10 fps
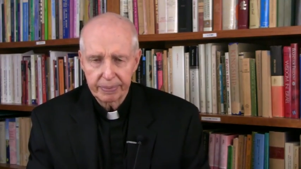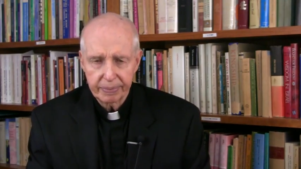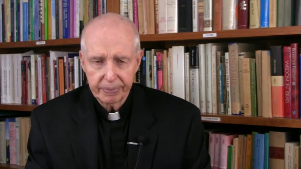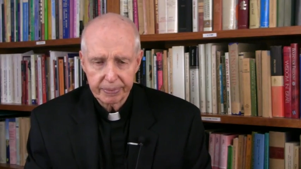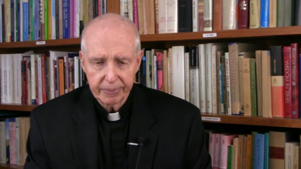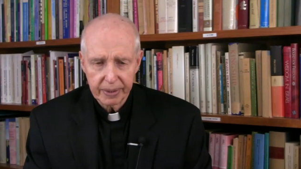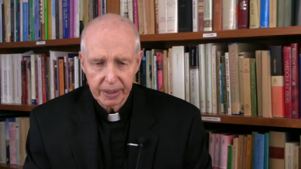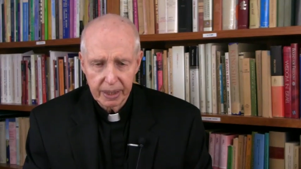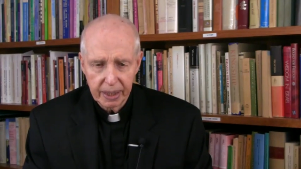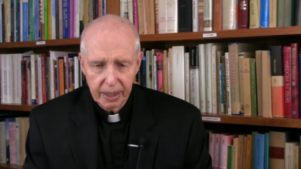
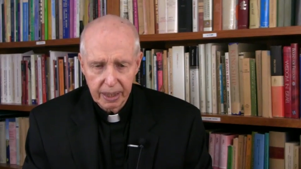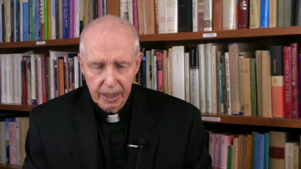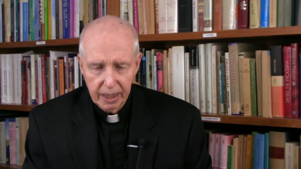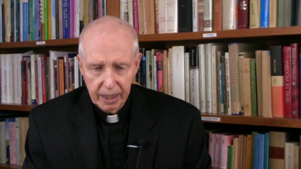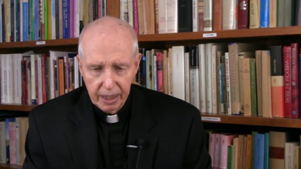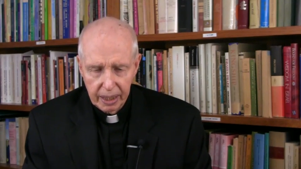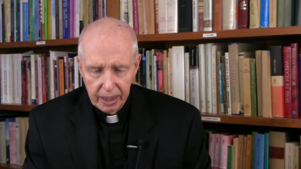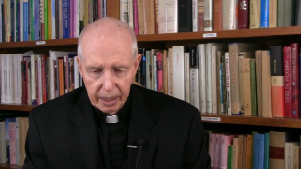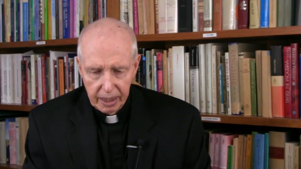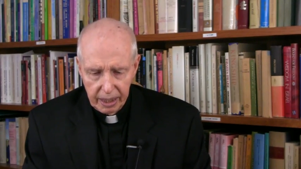
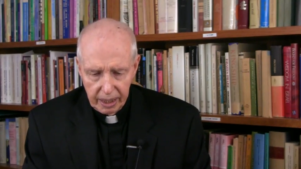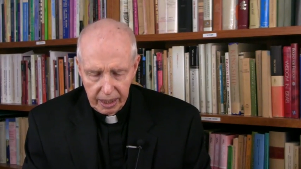[no speech]